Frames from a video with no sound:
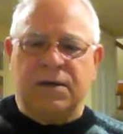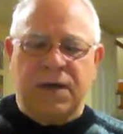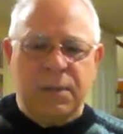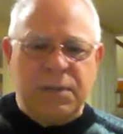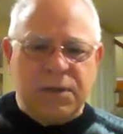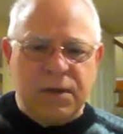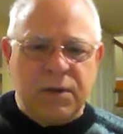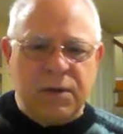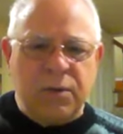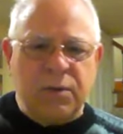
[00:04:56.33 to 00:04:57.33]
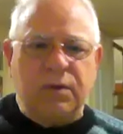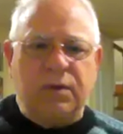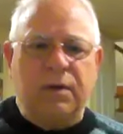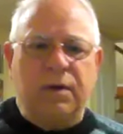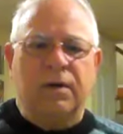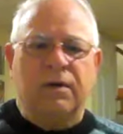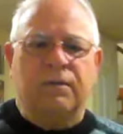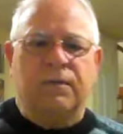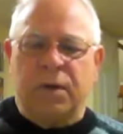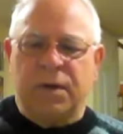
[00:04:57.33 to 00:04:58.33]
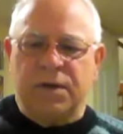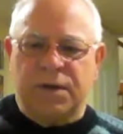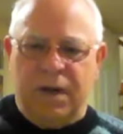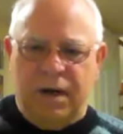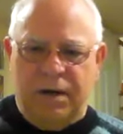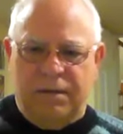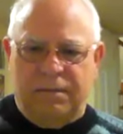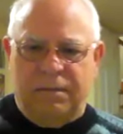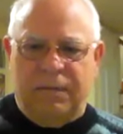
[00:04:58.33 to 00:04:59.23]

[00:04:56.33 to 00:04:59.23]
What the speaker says: substitute for the sun,